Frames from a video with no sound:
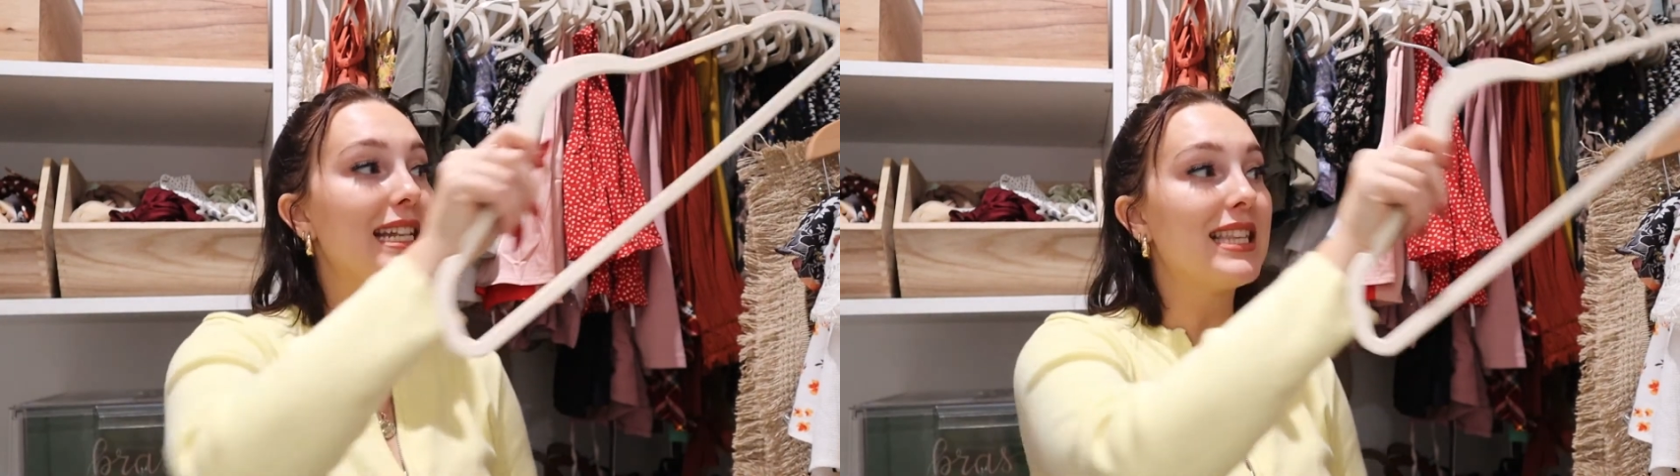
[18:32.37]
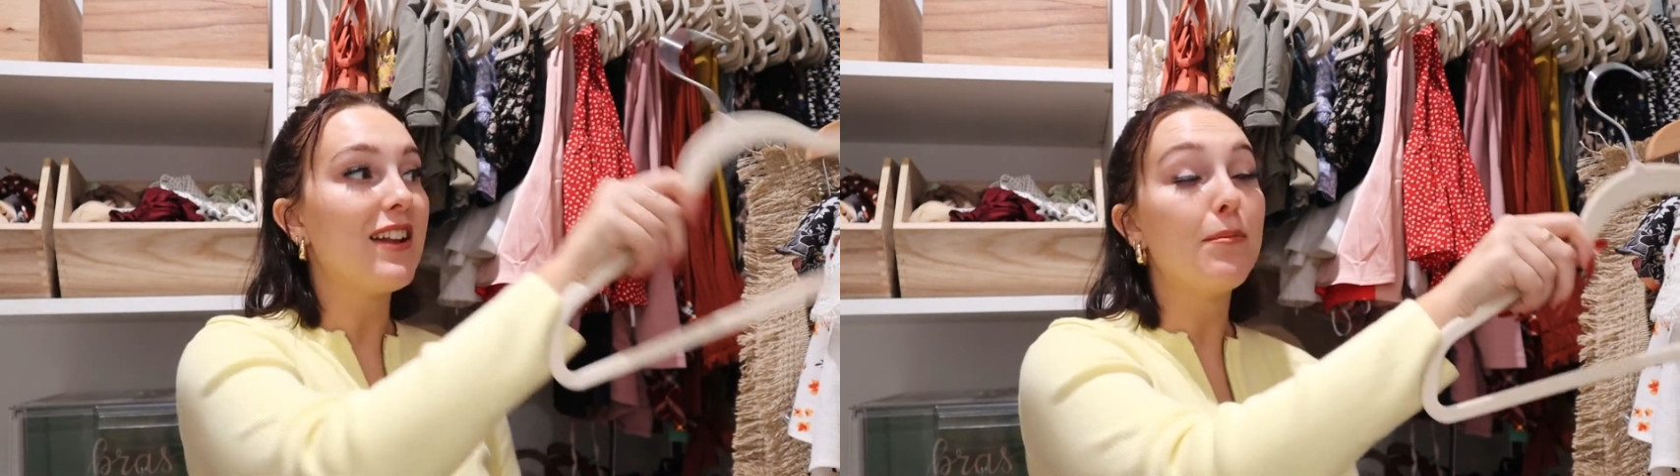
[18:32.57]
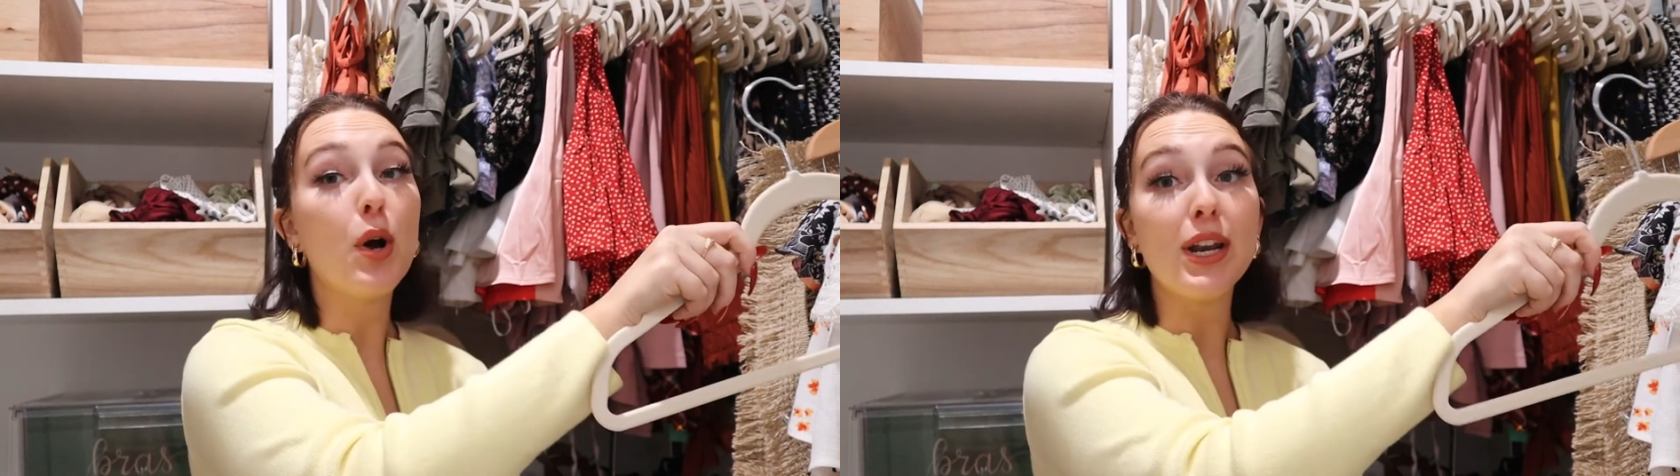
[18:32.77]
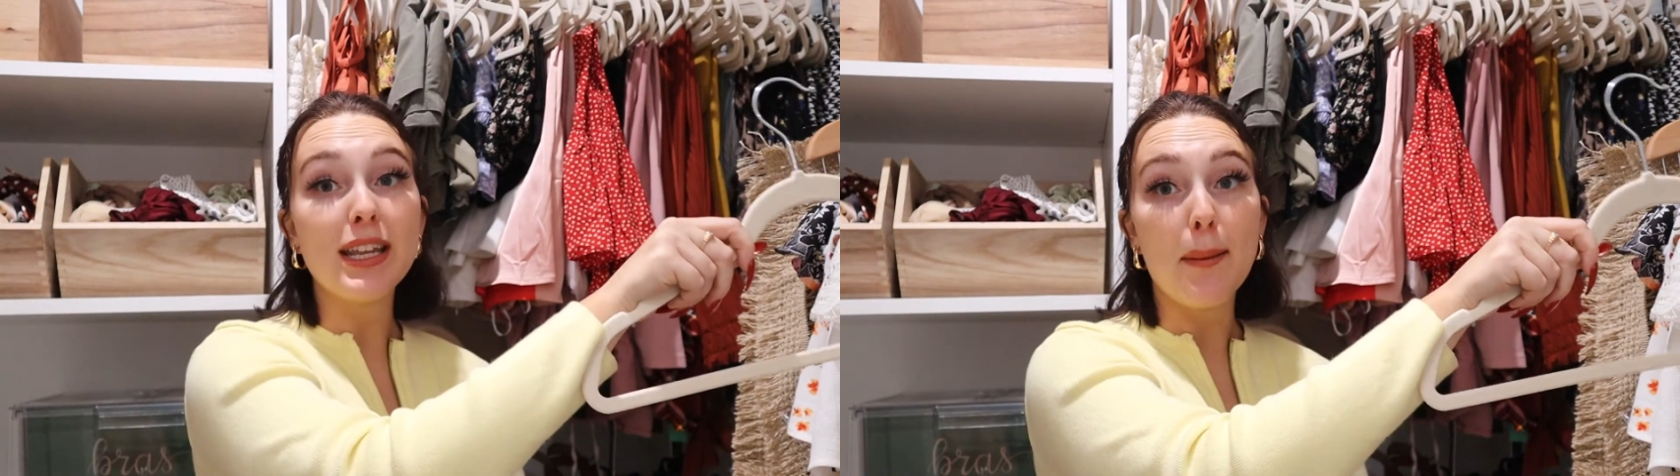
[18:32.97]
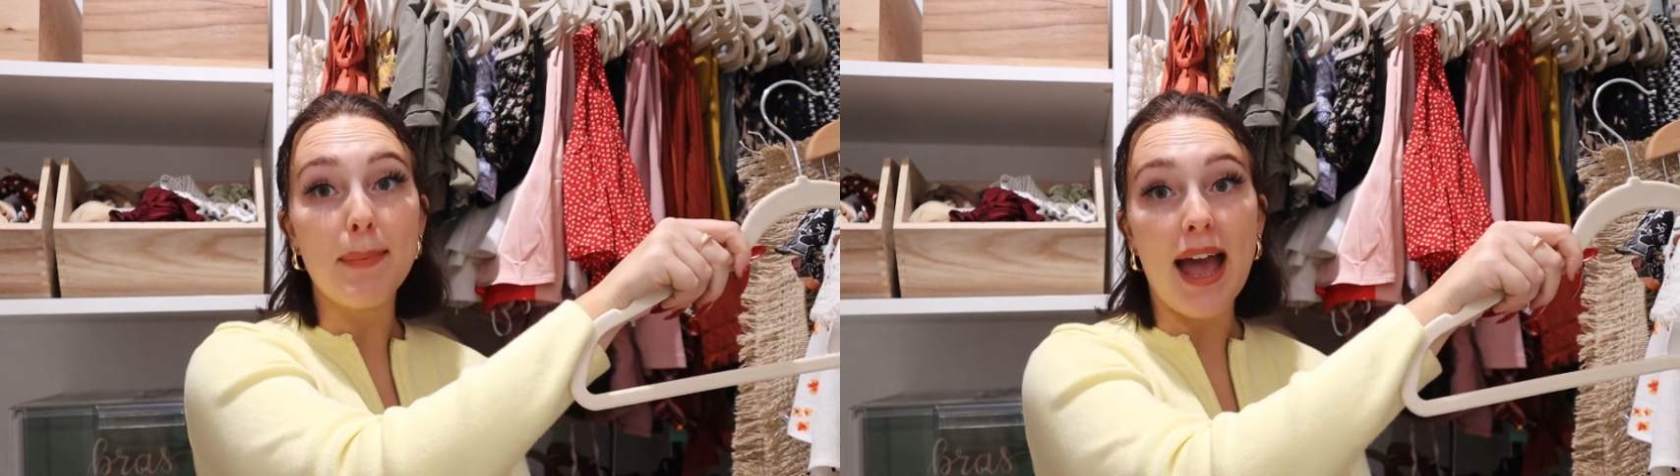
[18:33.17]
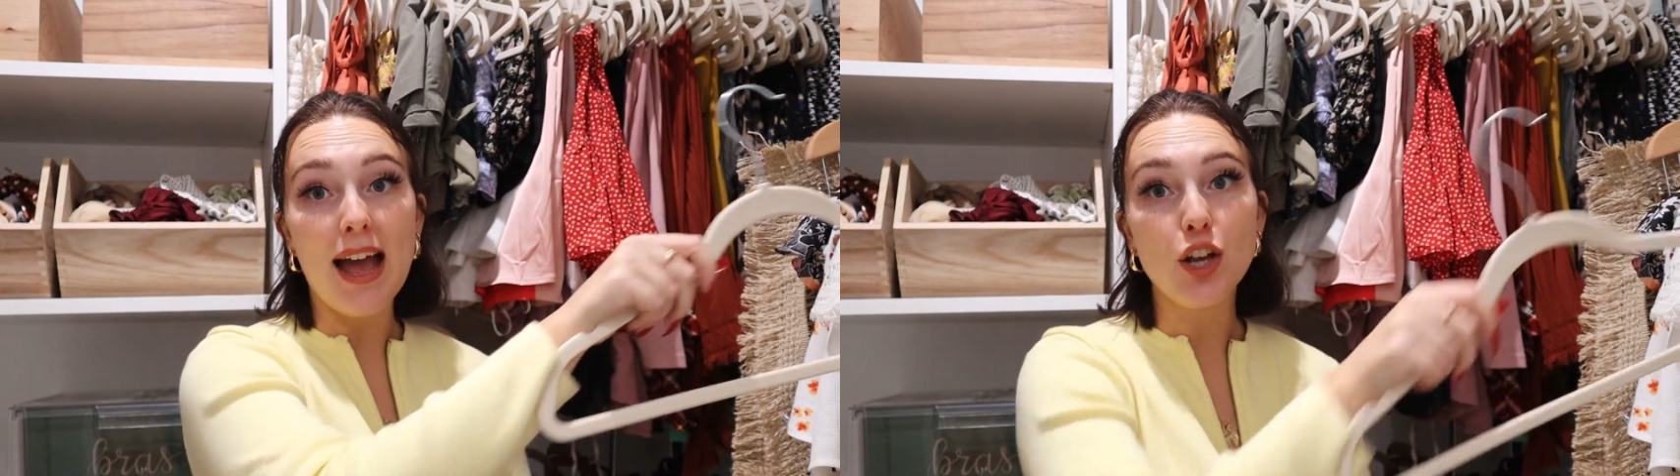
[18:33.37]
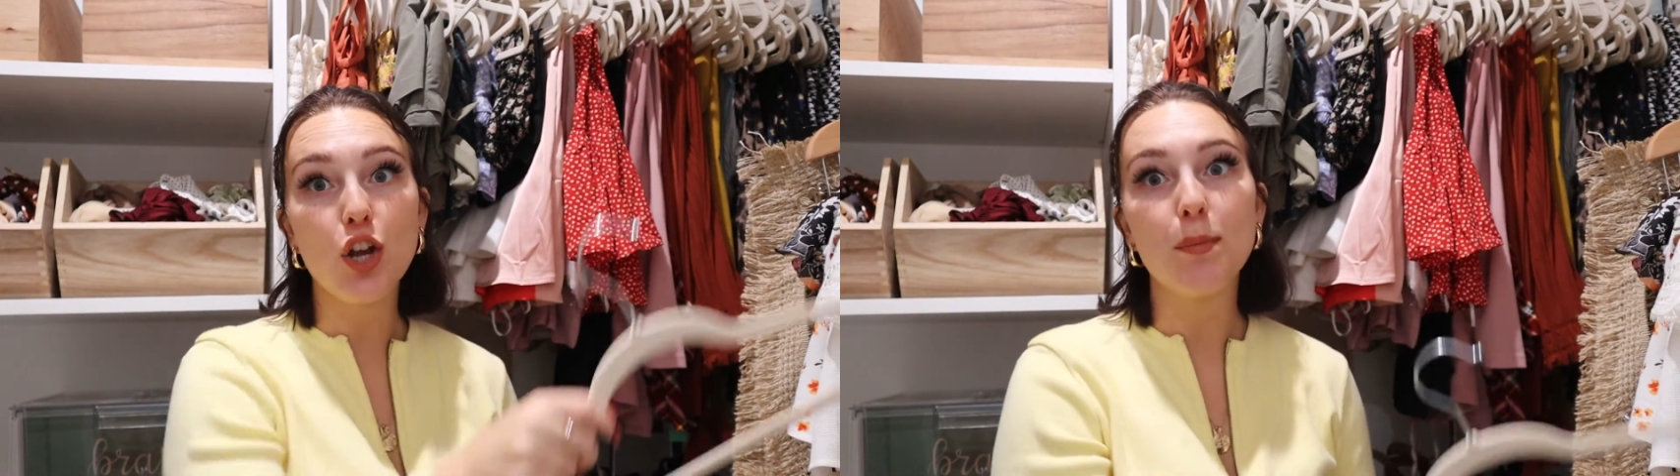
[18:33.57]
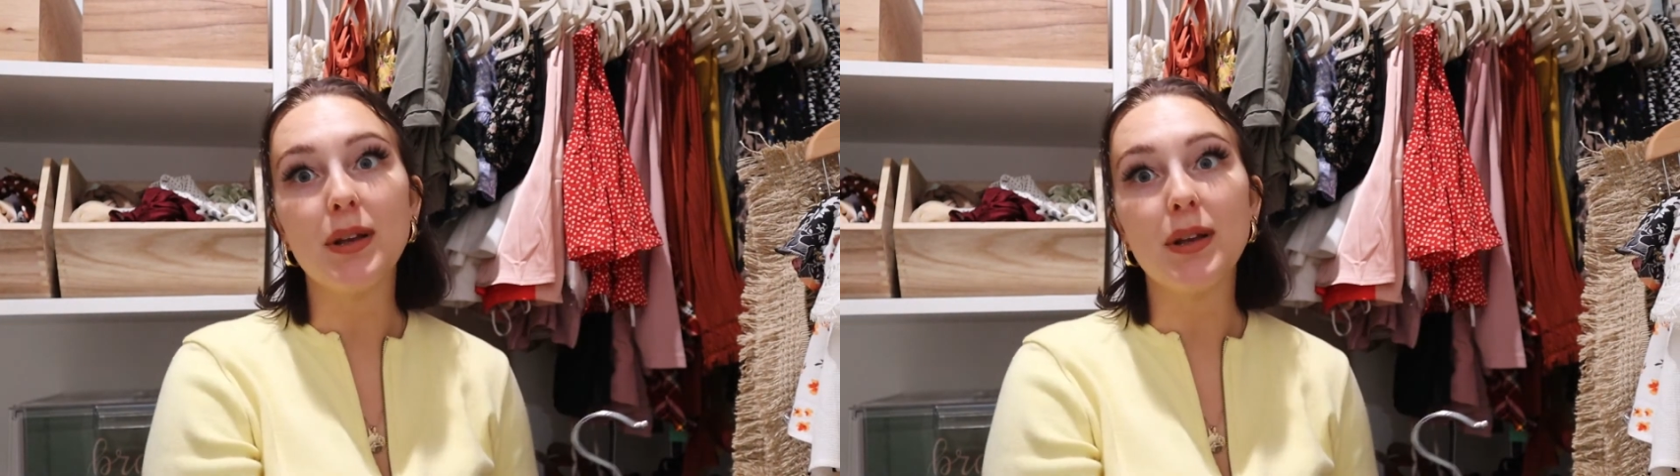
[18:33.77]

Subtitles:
Instead of putting it back,